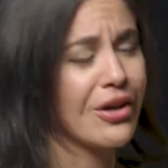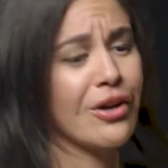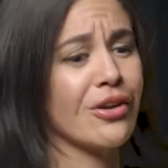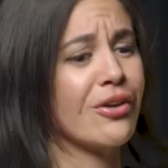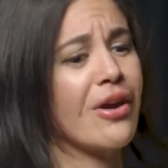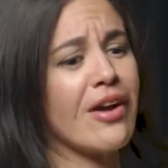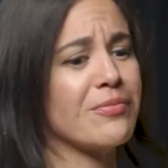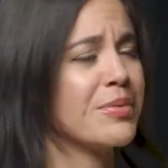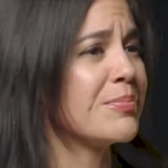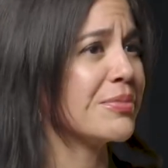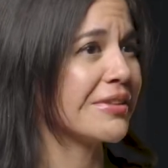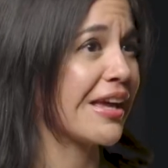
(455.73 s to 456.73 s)
or you have
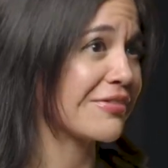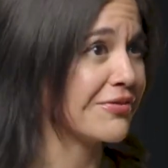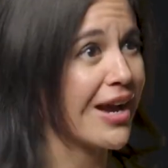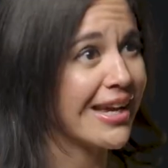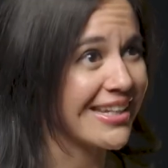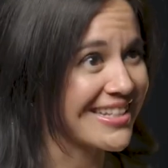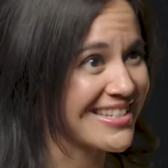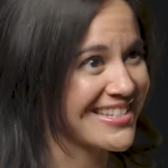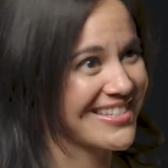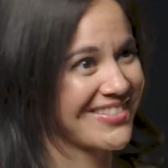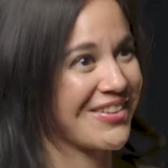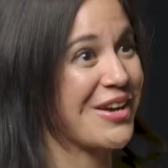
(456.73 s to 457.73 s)
people like
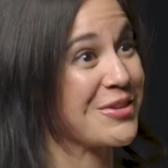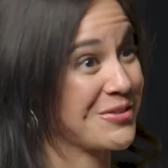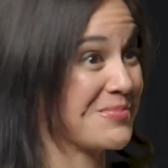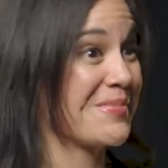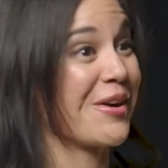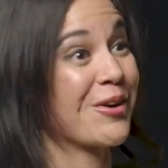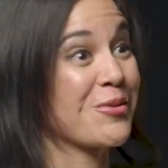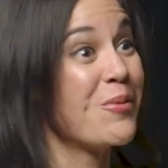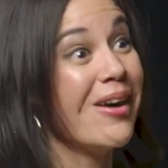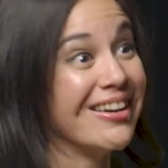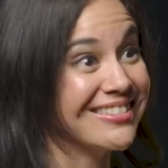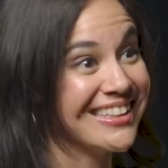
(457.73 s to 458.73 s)
Vice, right, or Mark
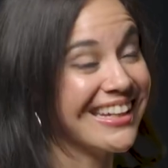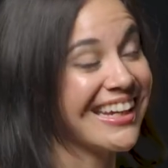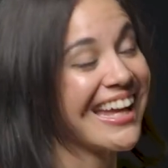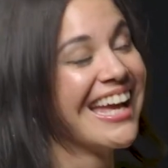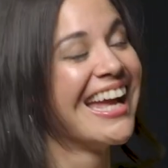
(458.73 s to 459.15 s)
Wilding,